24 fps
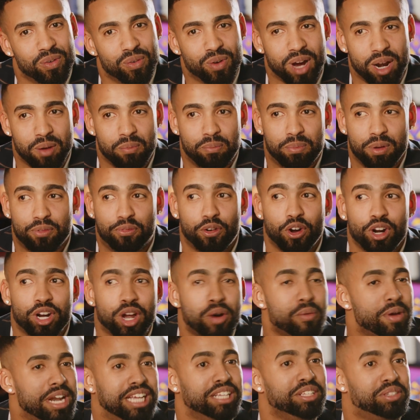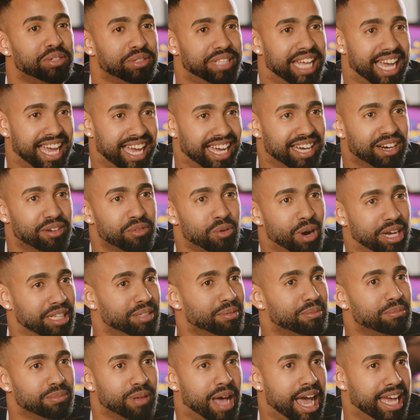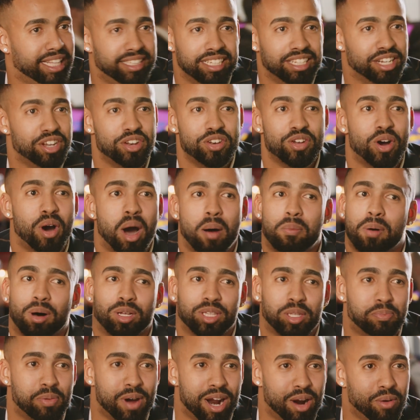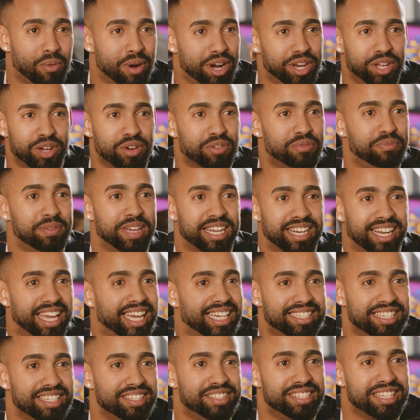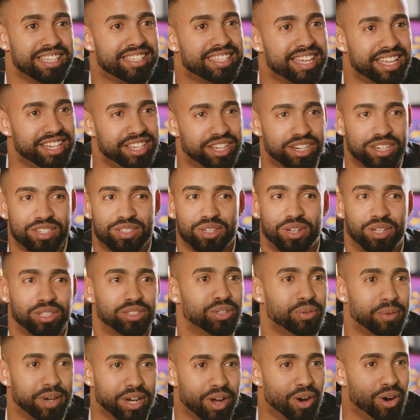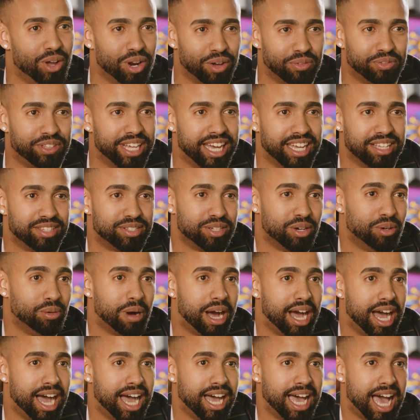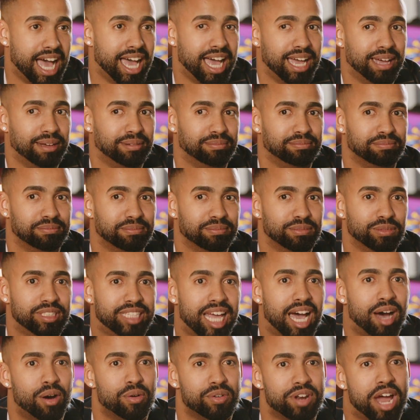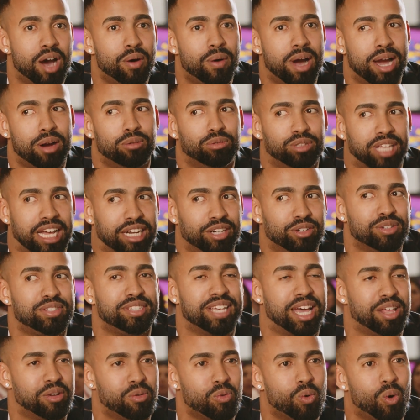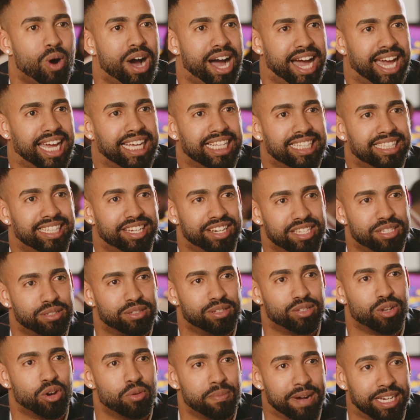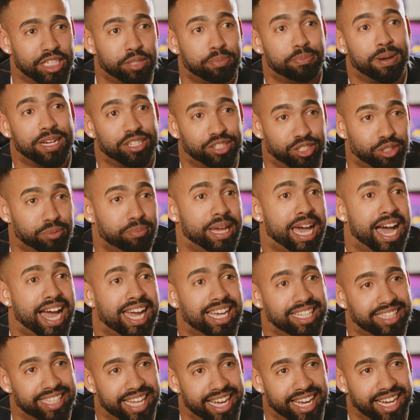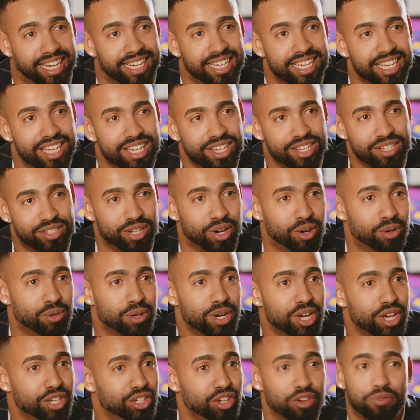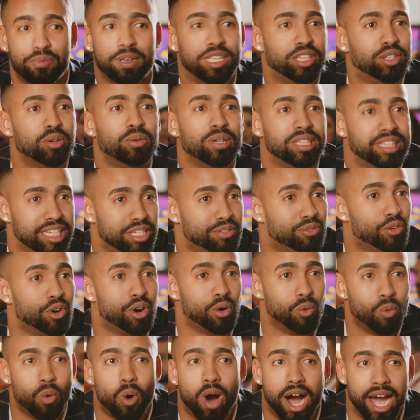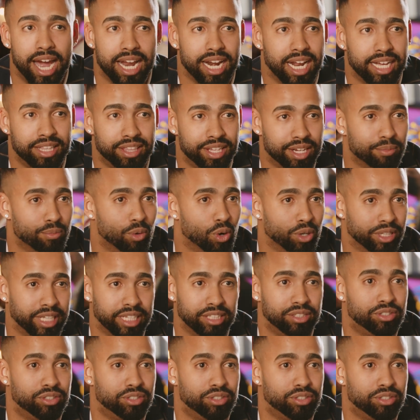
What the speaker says: Well, before going into that, what I didn't know about the part where you've been like since 10 years old doing all of that. So now I would understand why there is so much passion behind that. So you've been doing this for a while, I think more than